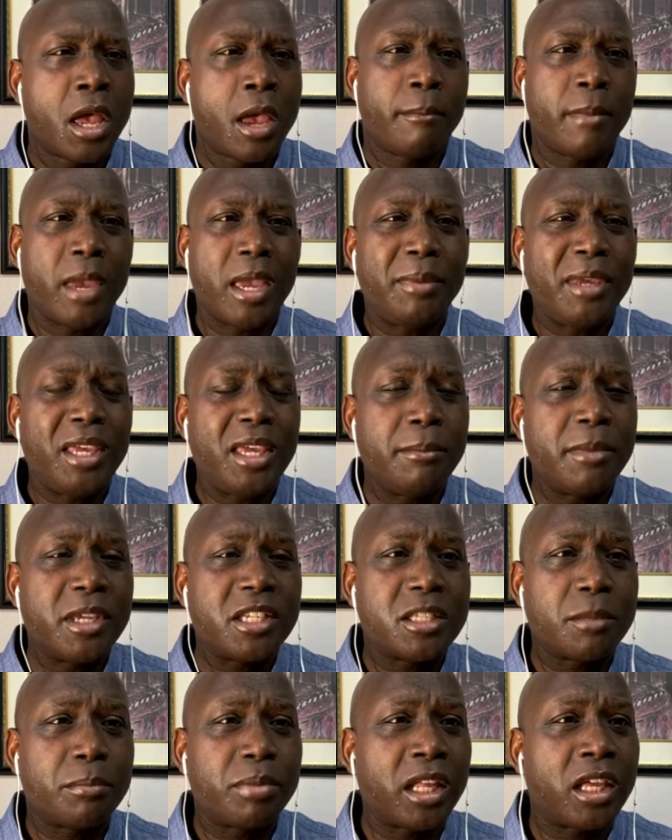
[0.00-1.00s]
Maybe he
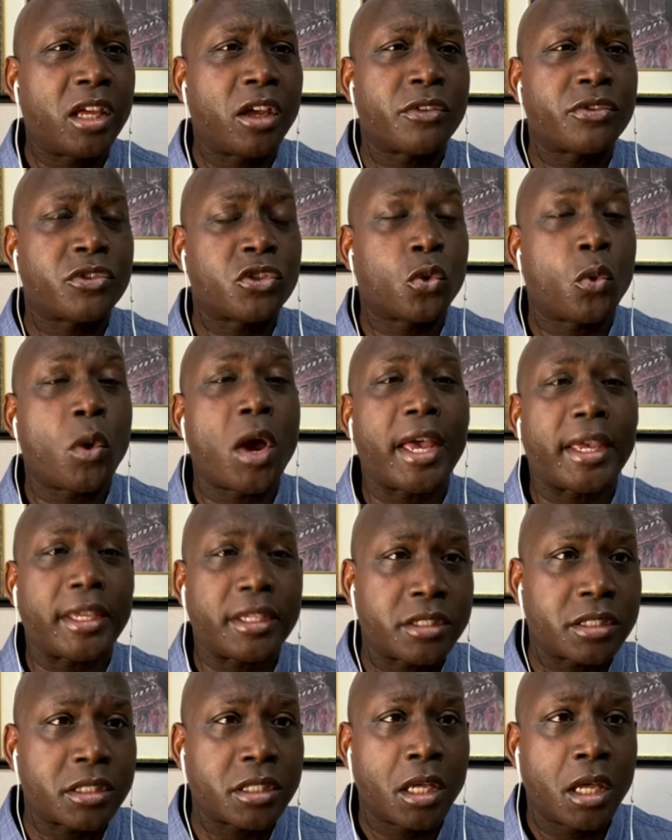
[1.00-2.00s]
missed the playoffs
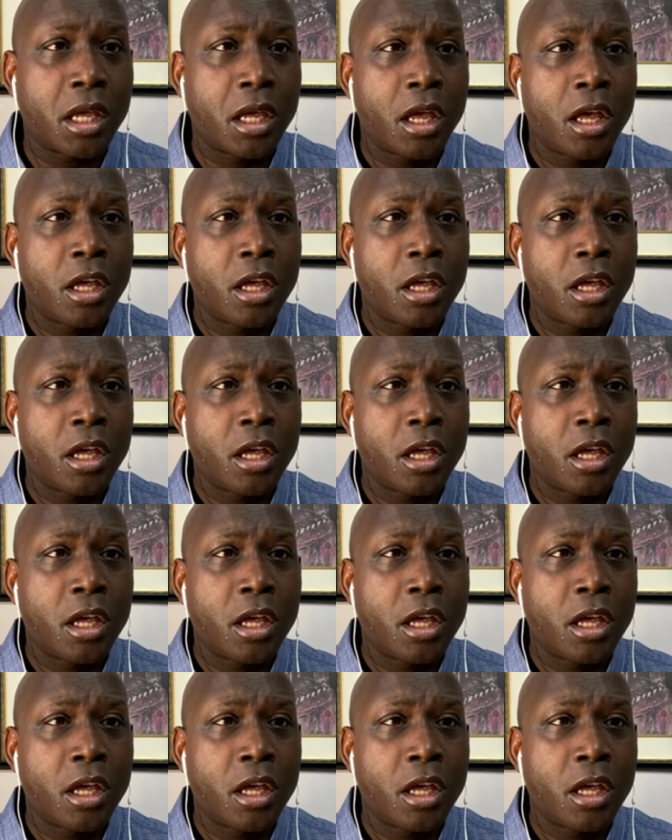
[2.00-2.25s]
twice.